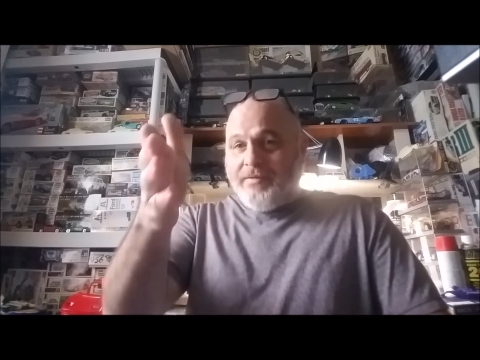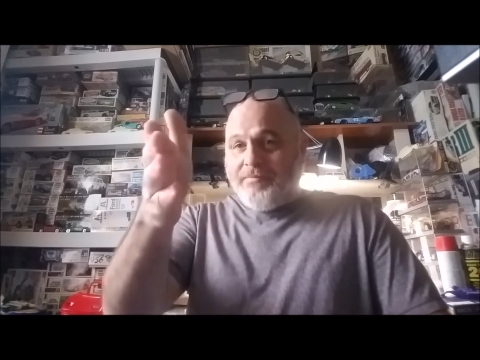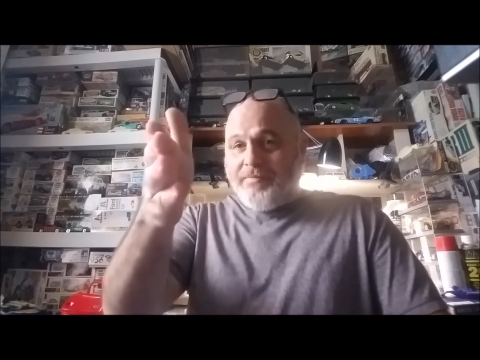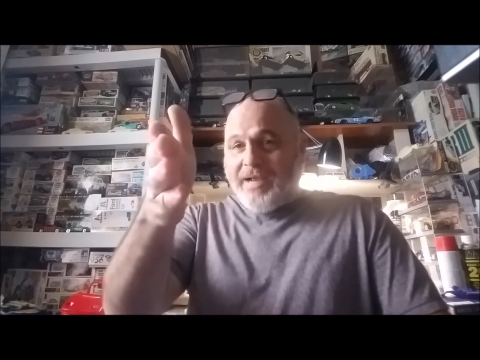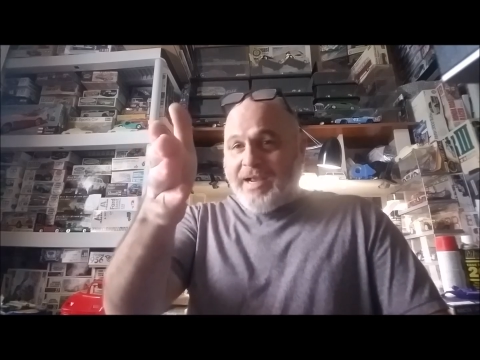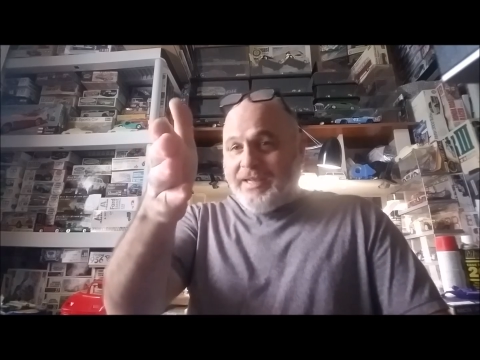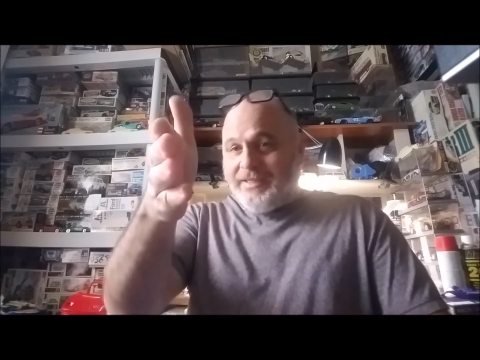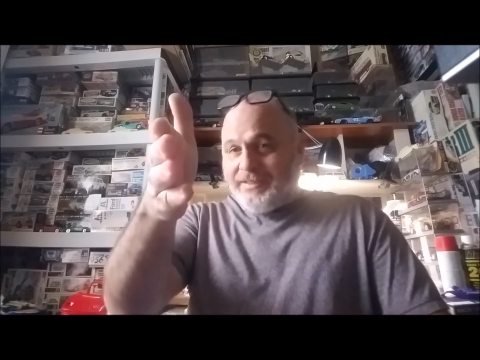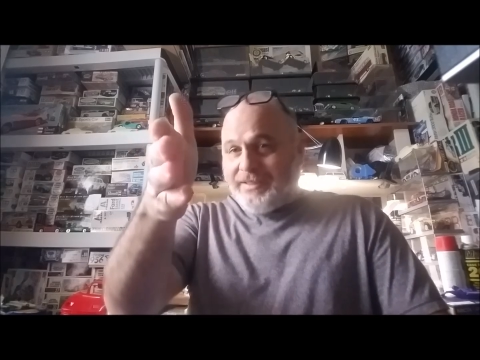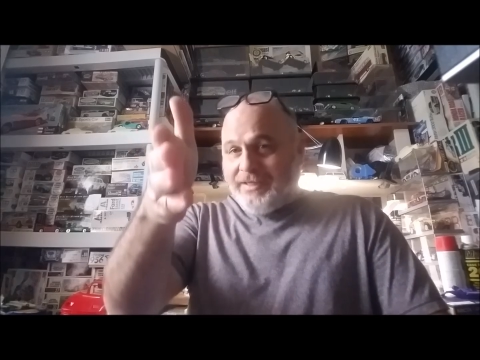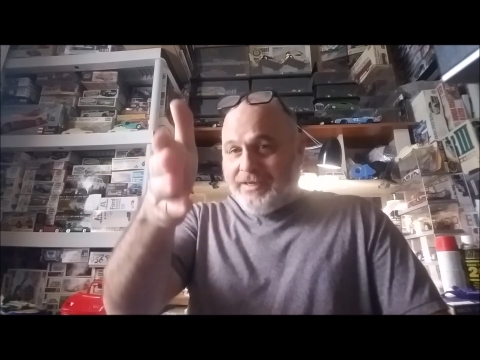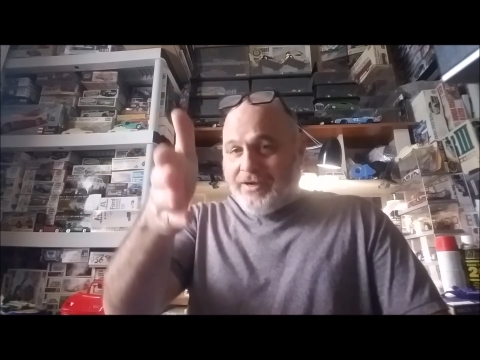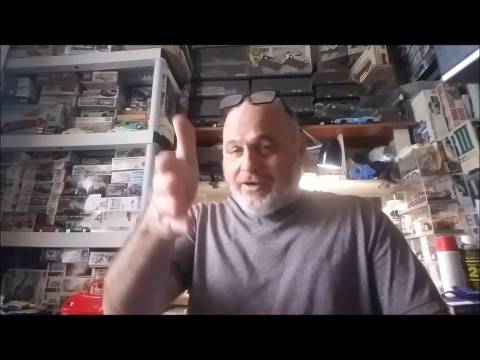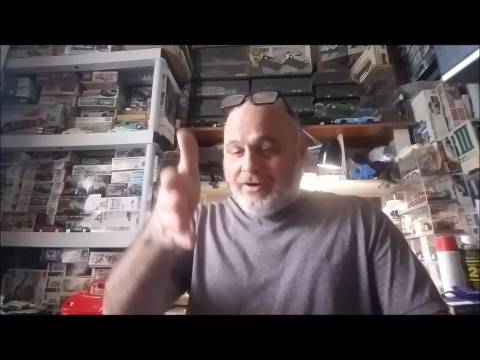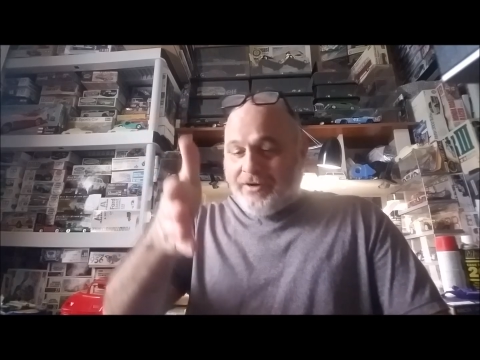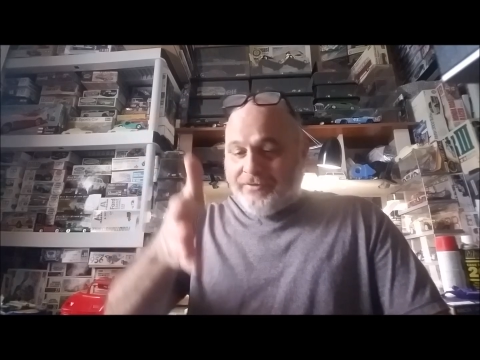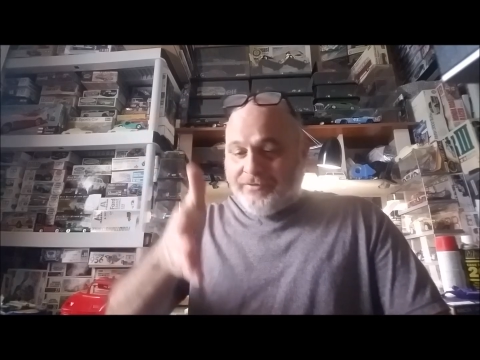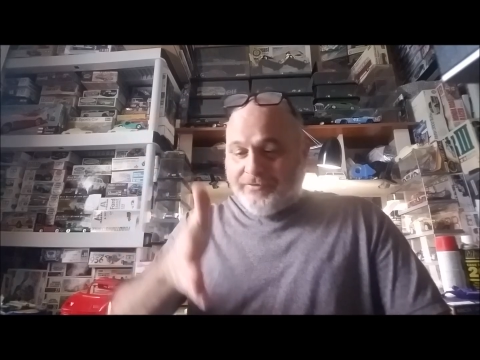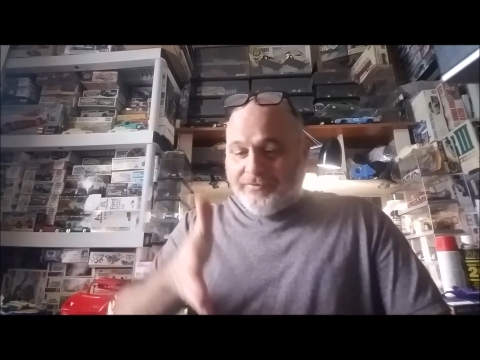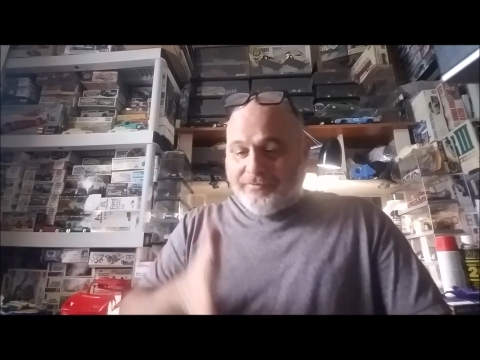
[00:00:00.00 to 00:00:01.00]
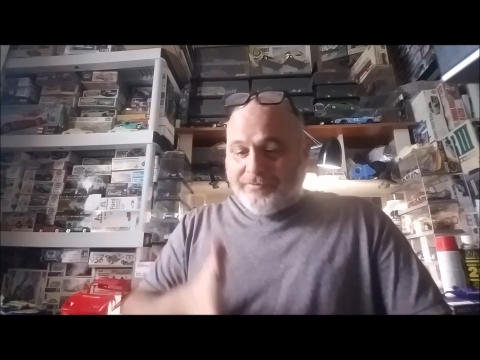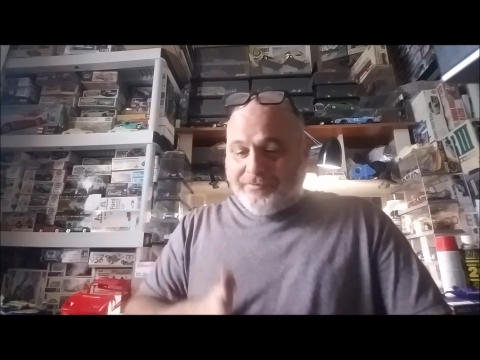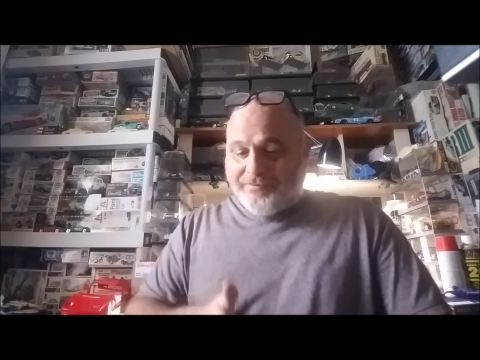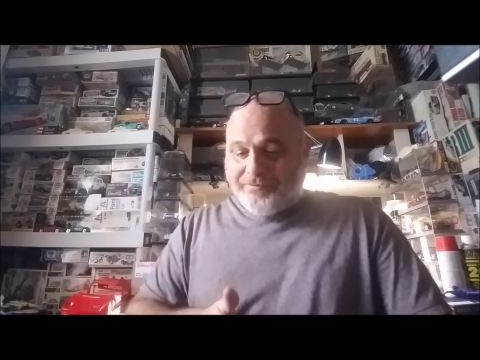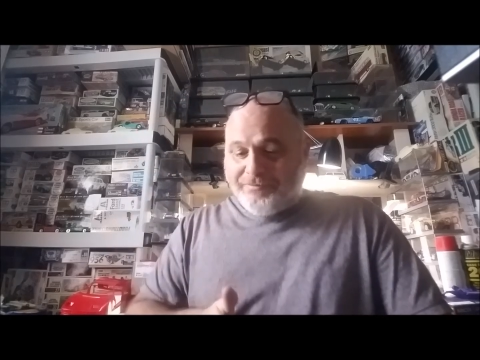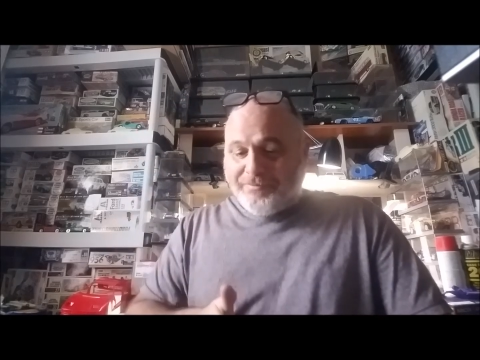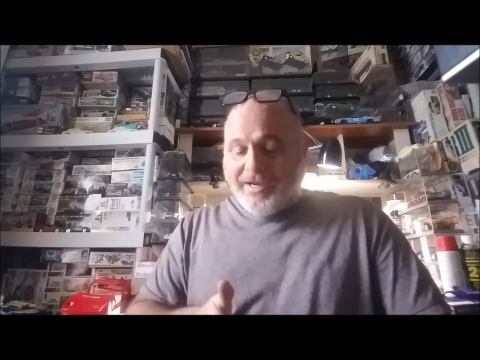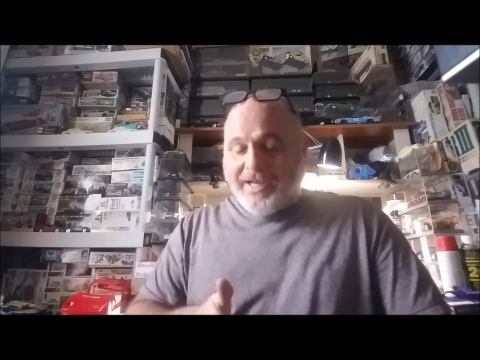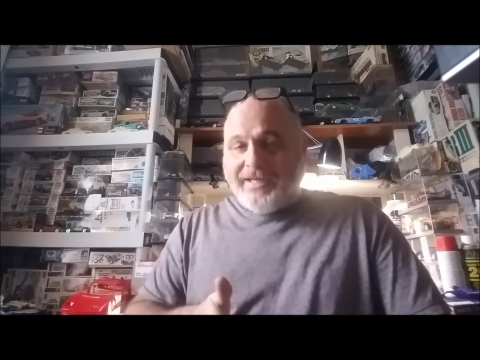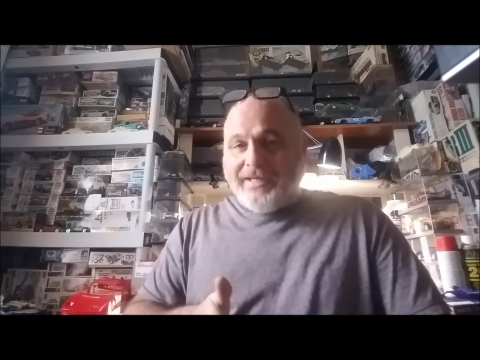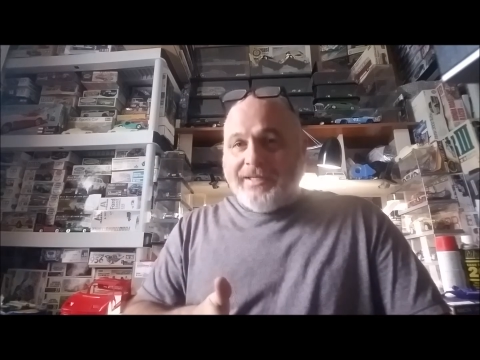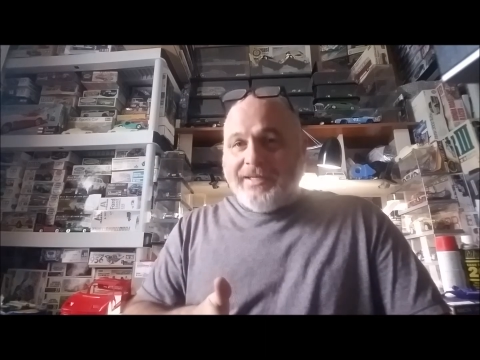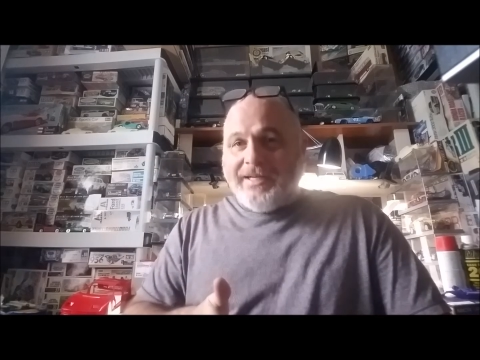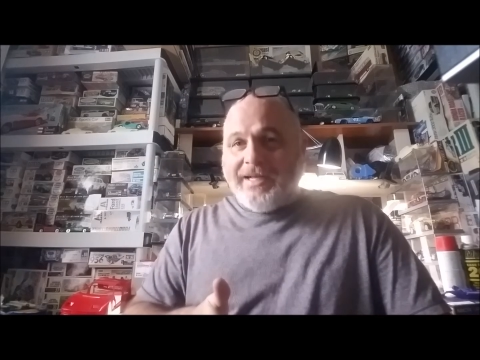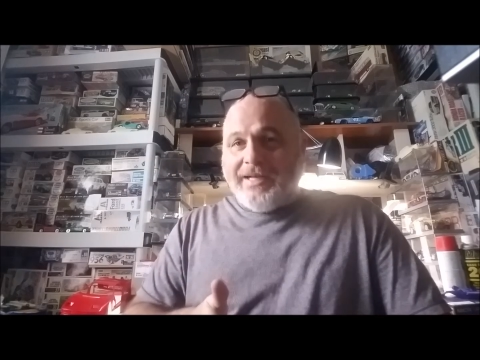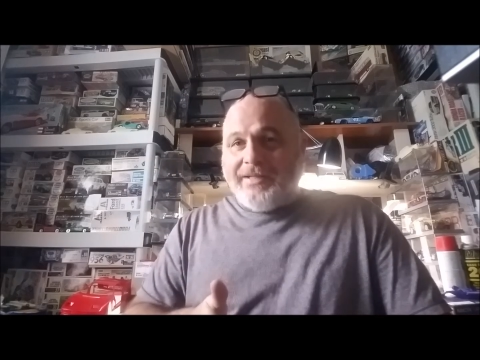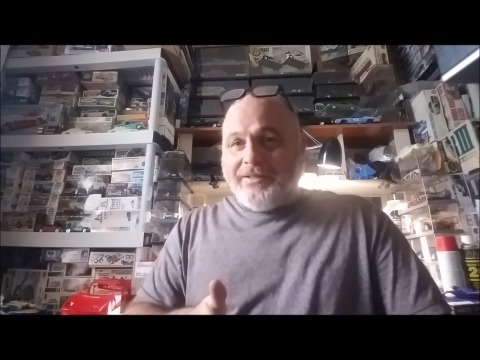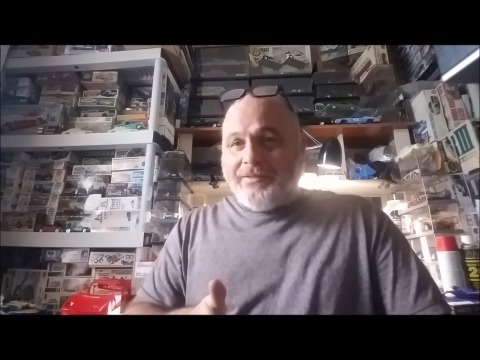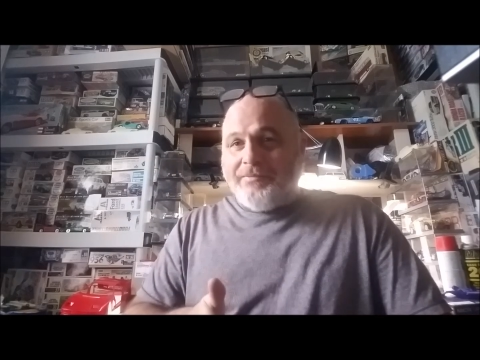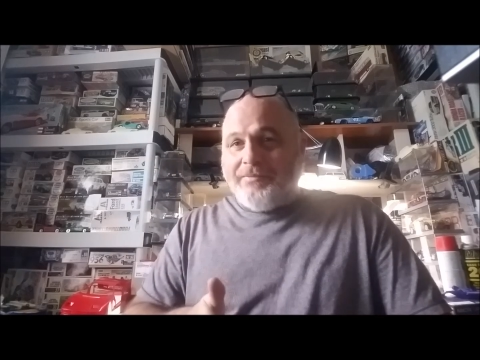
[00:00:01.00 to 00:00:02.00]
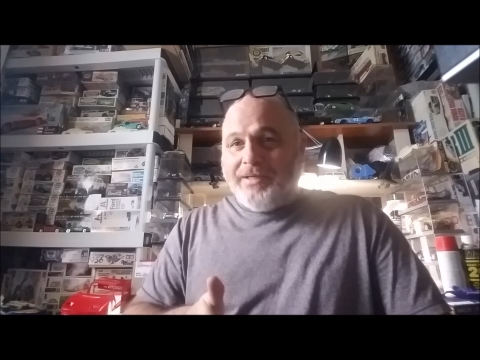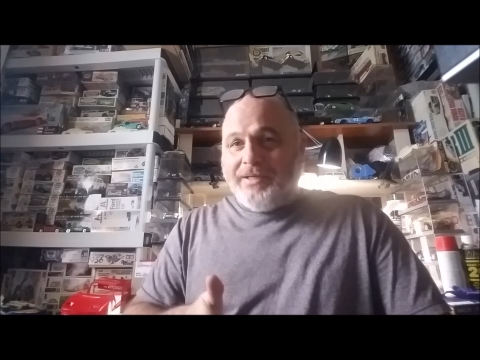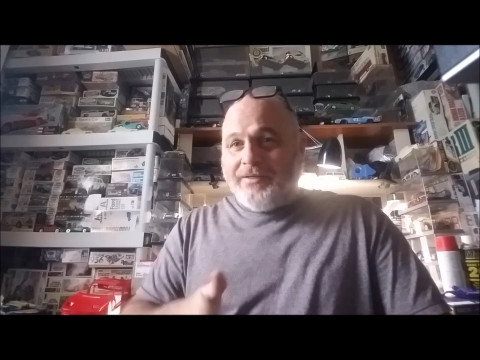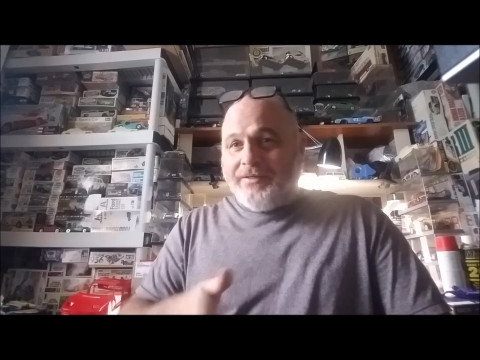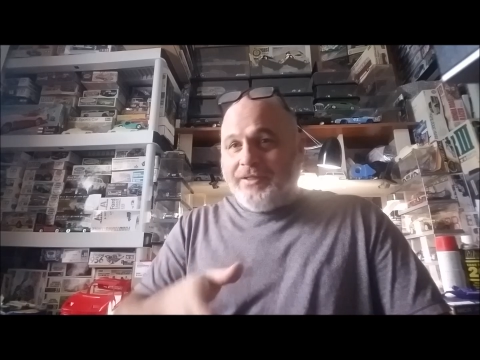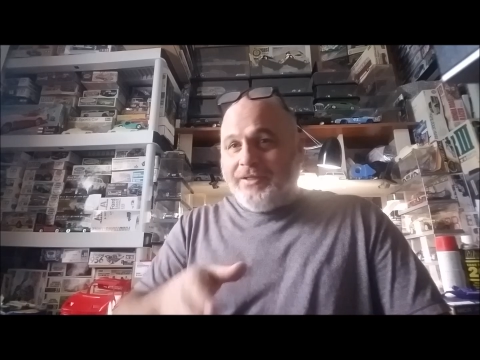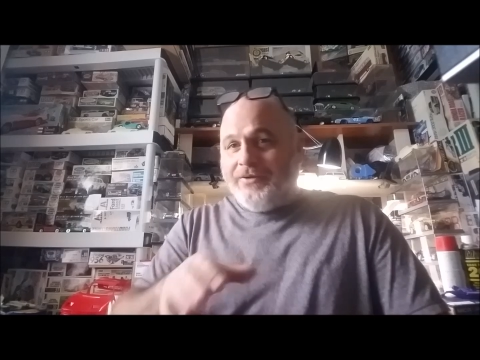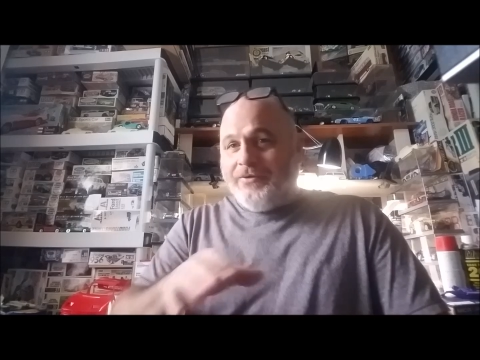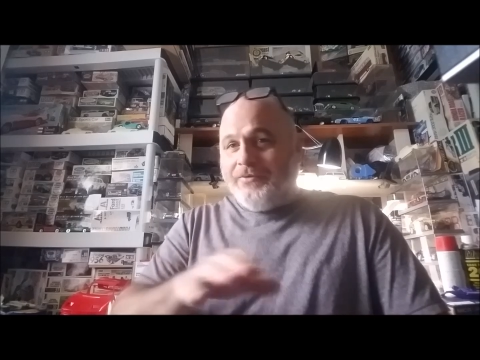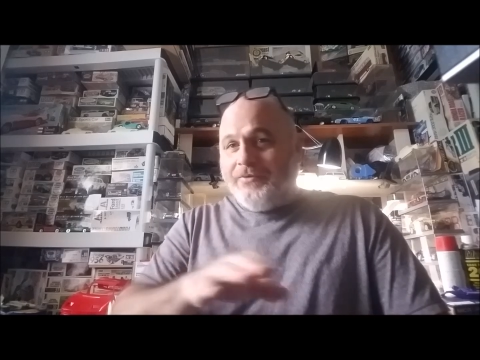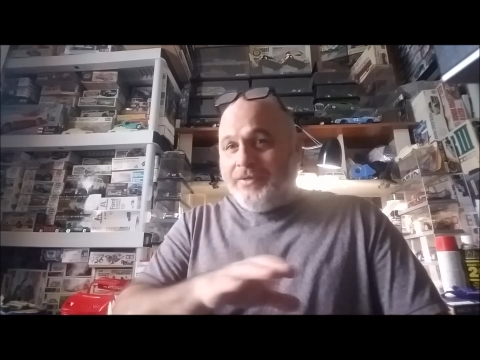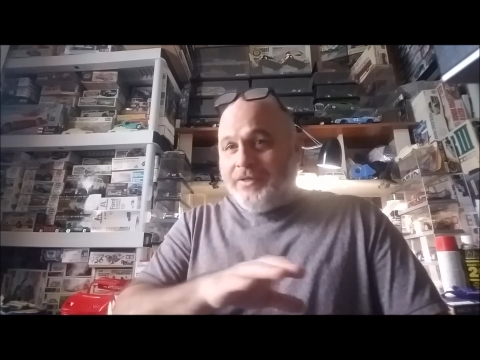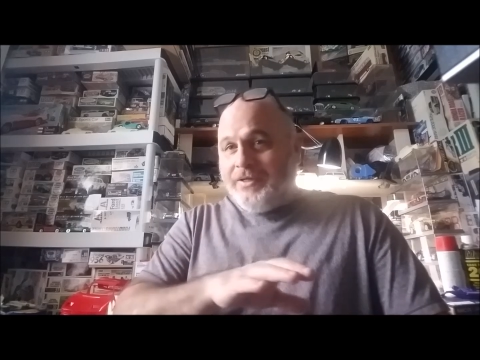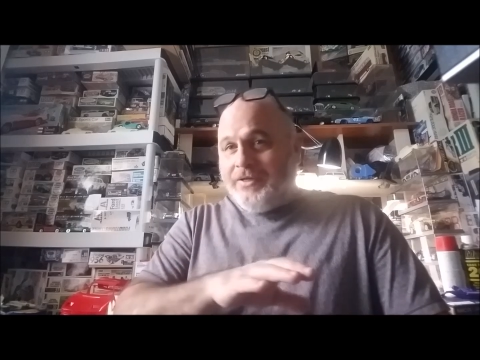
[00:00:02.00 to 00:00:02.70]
masked it off and painted down the middle, you know,